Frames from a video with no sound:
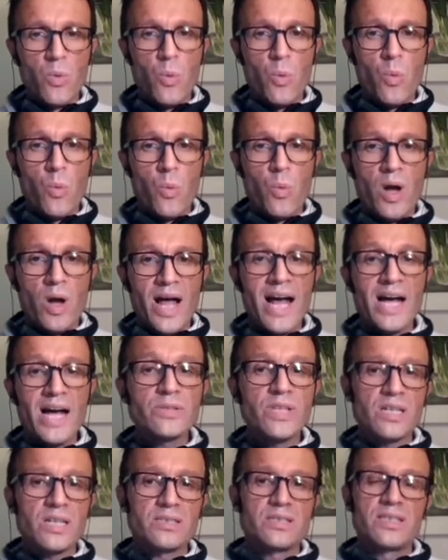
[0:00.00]
how
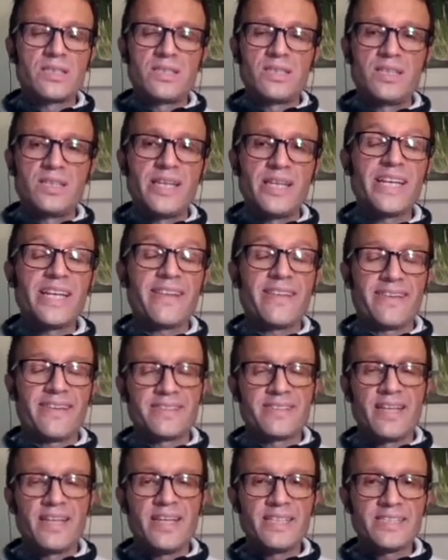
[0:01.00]
does
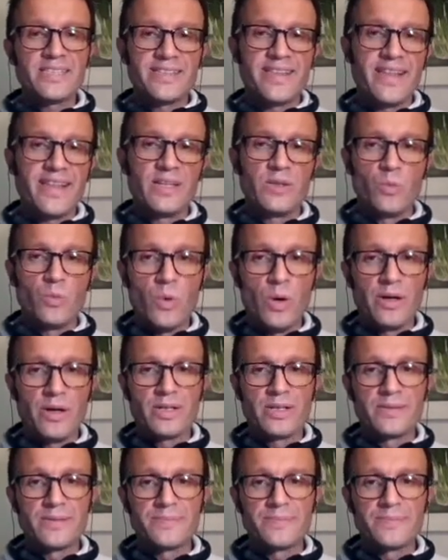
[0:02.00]
Xthin work?